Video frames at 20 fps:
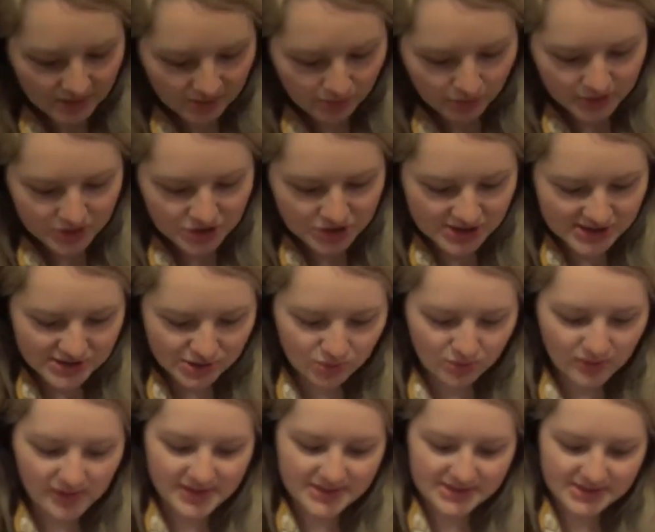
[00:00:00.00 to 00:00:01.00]
which is
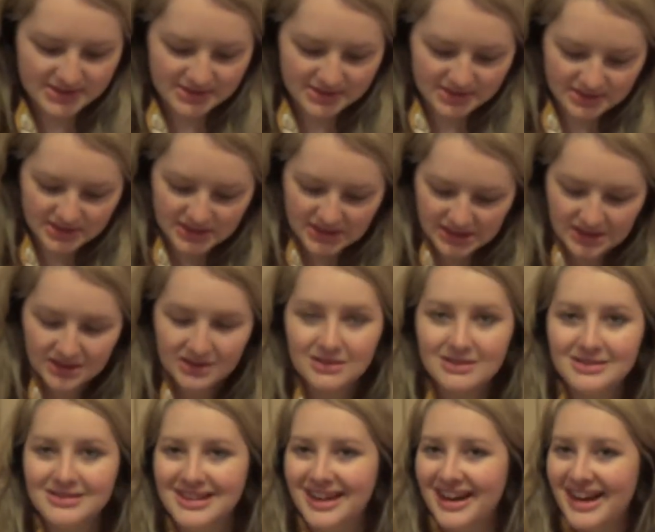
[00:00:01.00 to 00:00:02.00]
always
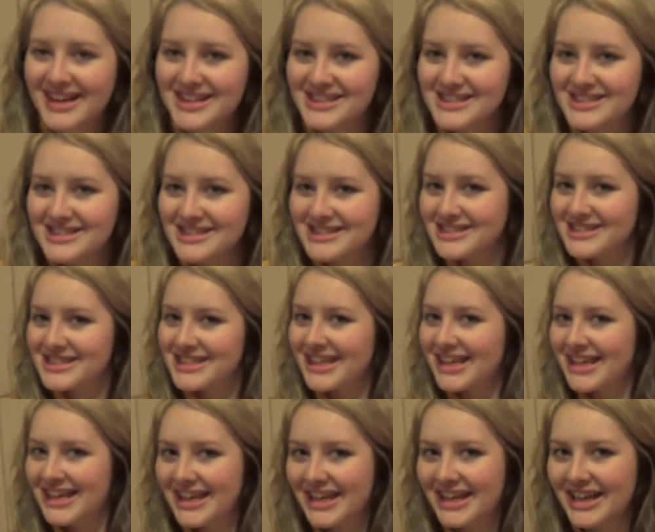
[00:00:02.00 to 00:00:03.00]
nice to
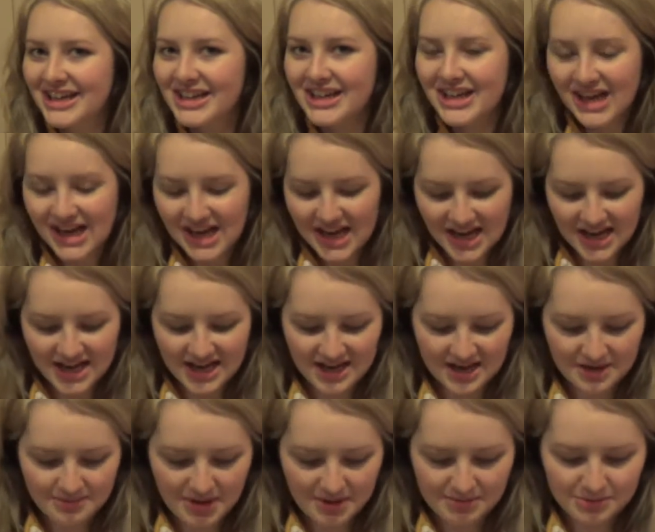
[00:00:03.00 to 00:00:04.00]
hear.
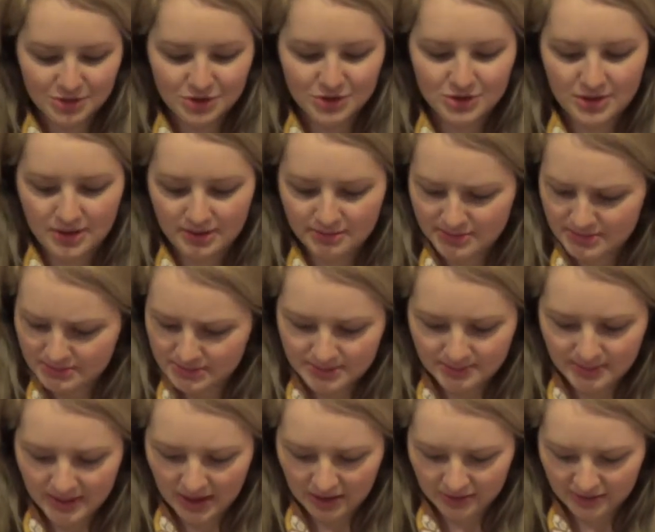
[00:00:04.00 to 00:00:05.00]
It's
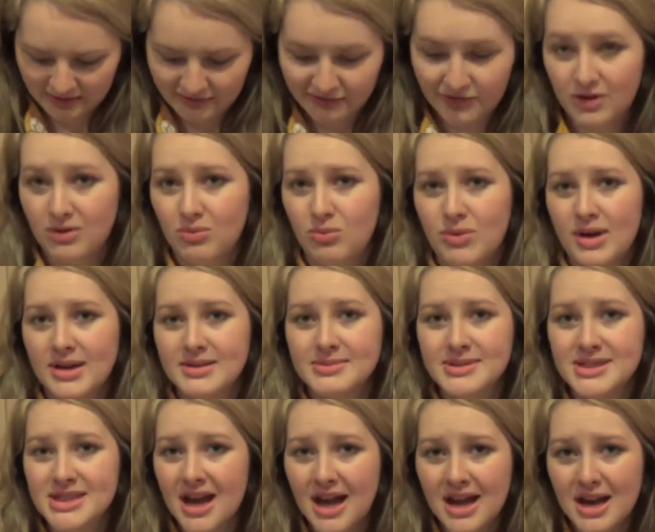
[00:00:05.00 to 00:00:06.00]
apparently for a
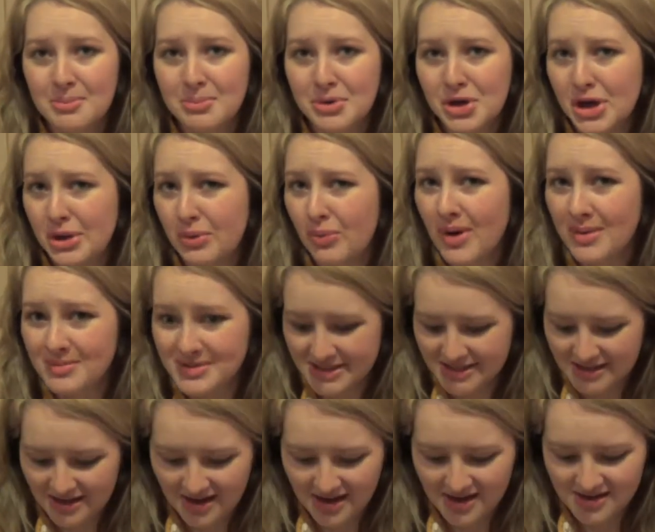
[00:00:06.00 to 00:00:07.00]
website, a beauty
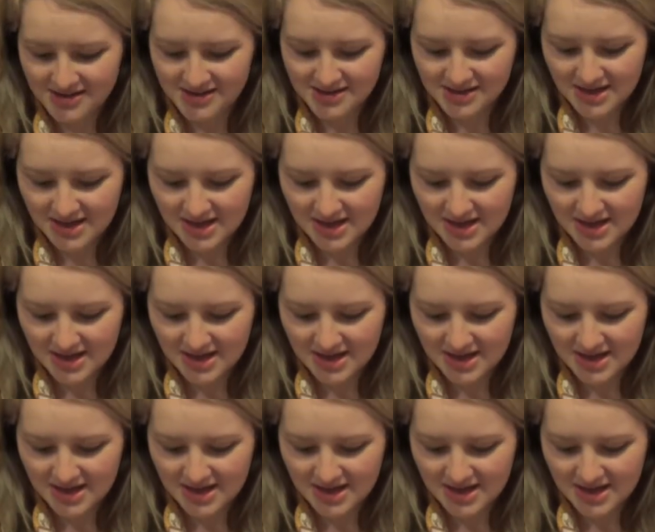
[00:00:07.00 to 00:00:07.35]
website.